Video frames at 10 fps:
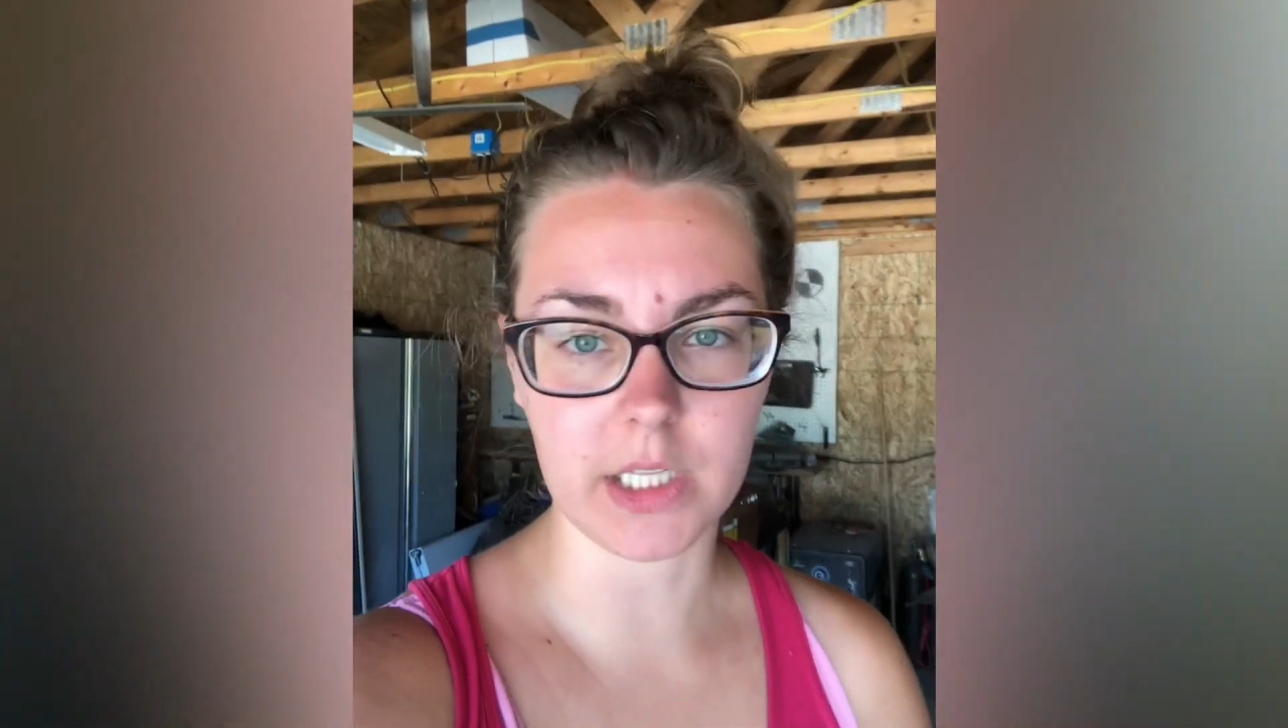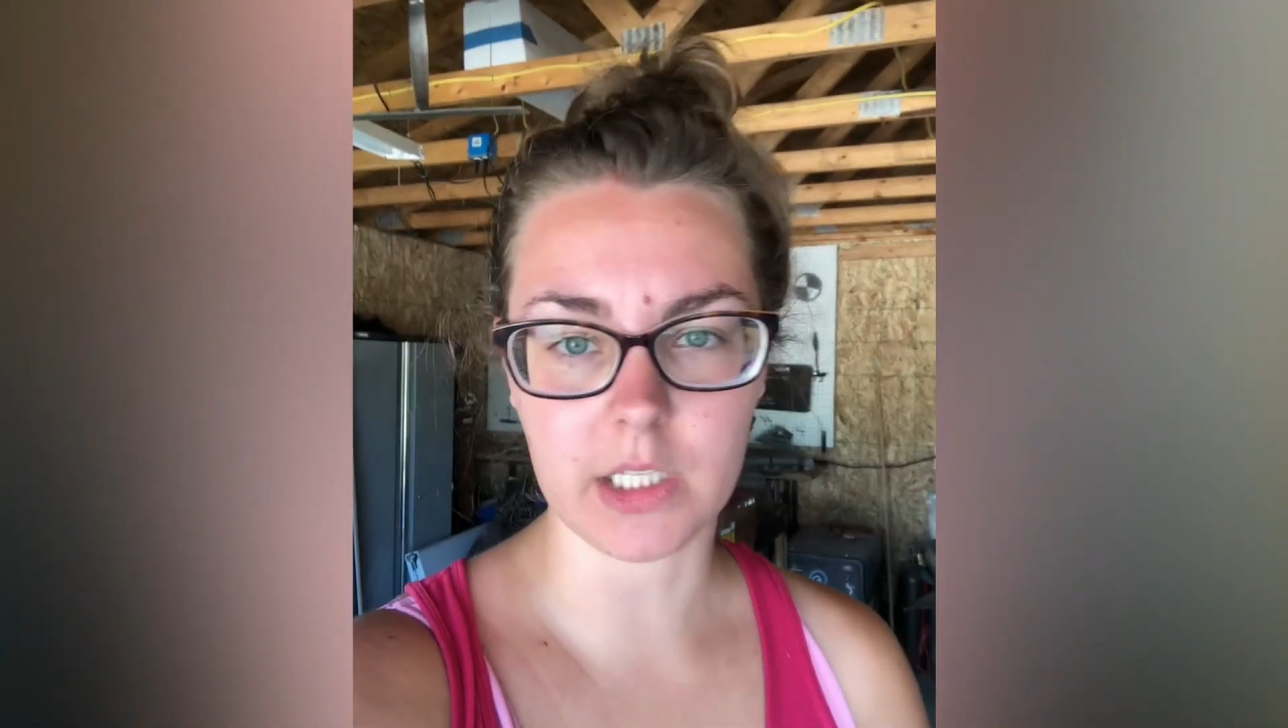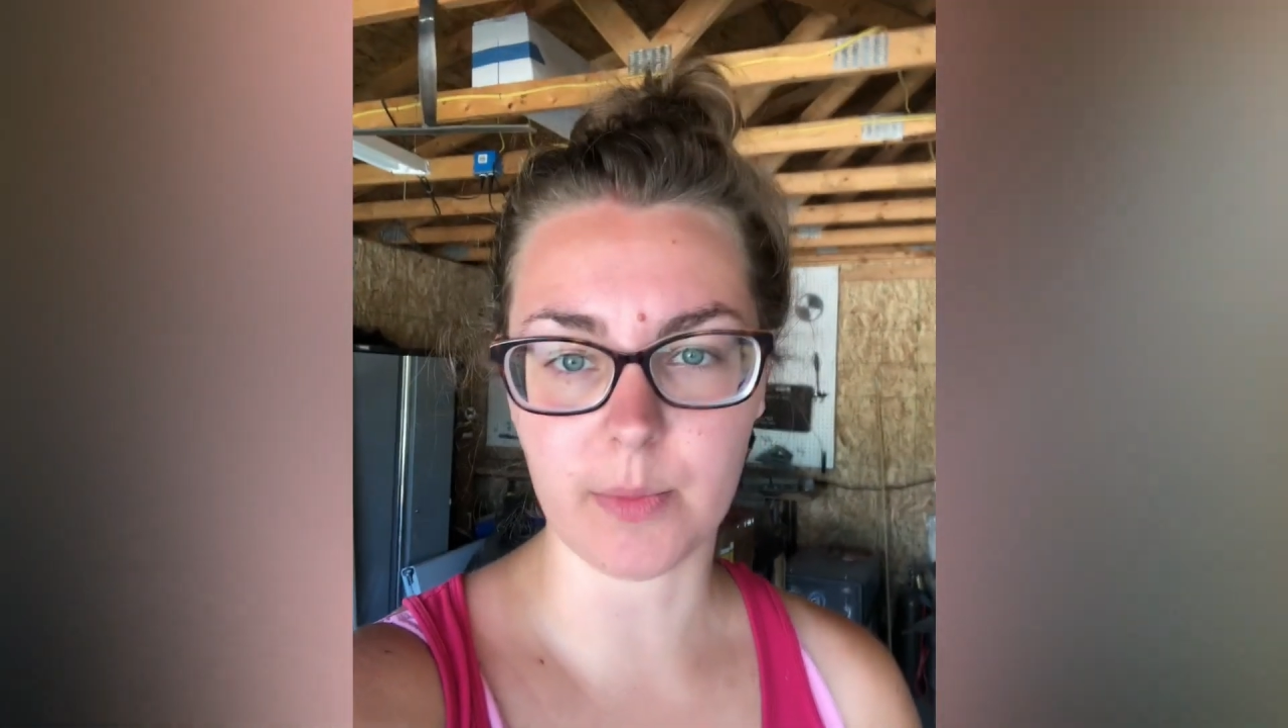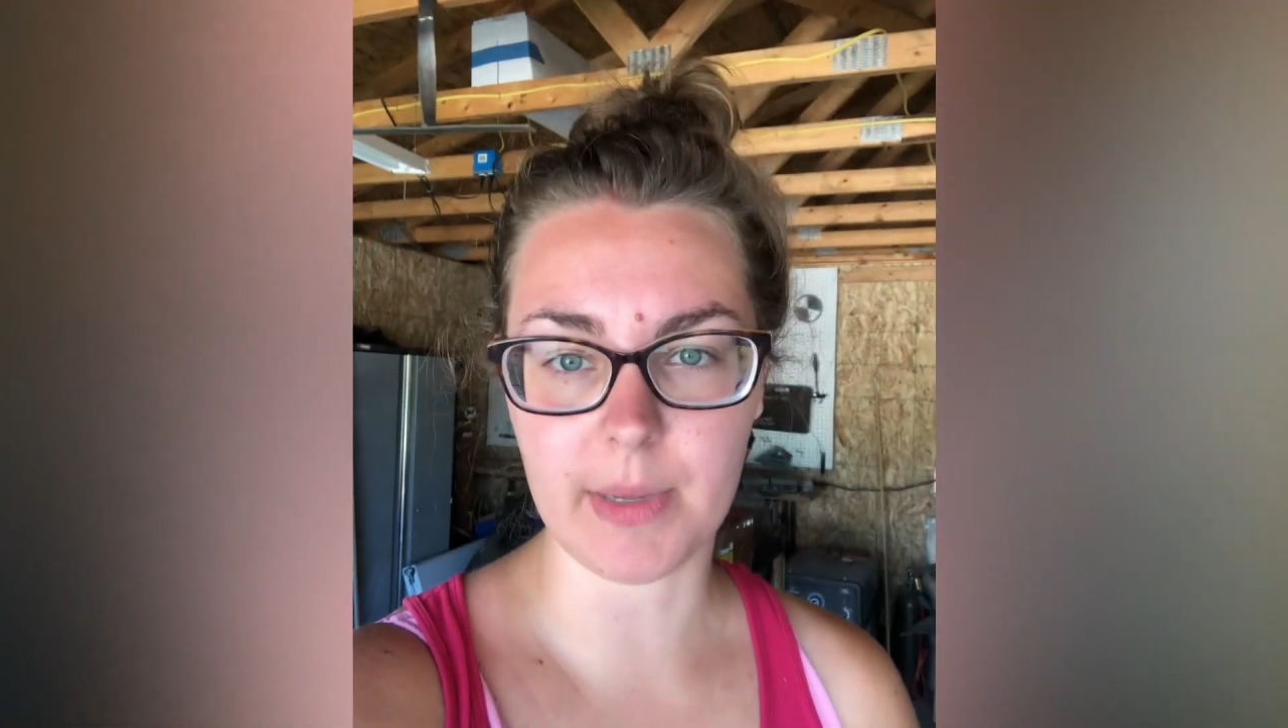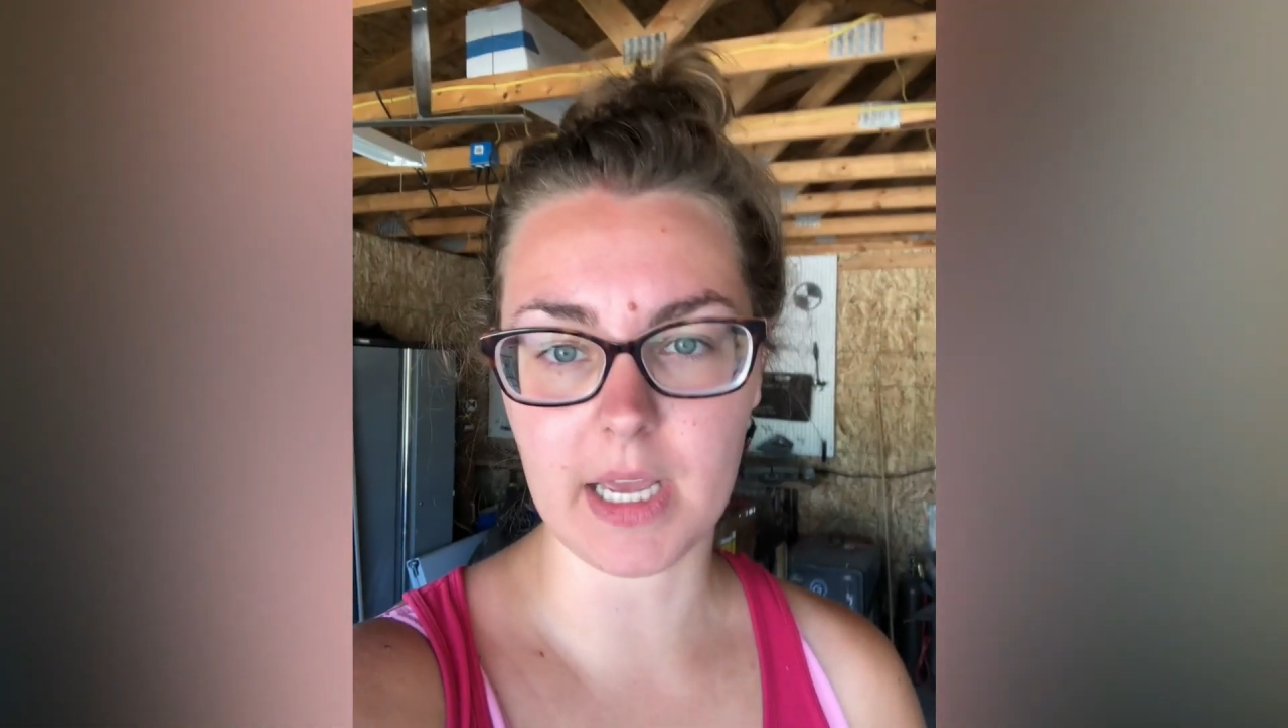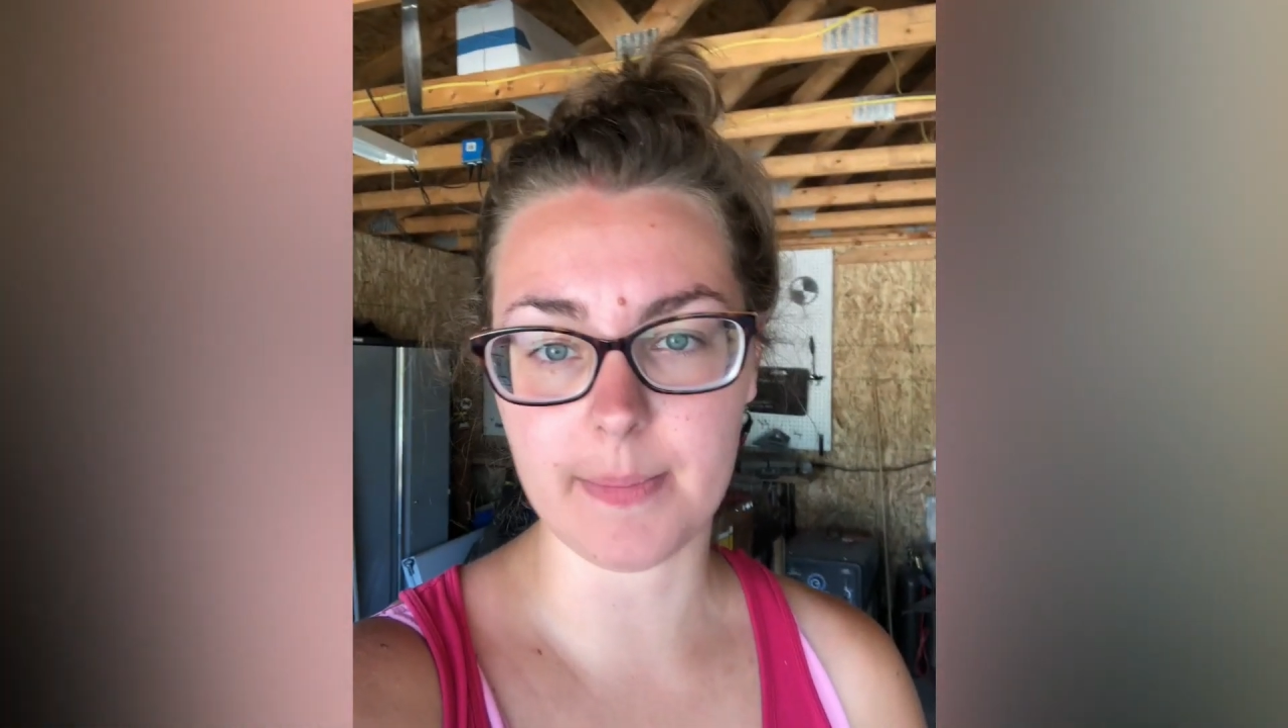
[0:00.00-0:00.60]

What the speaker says: a little bit and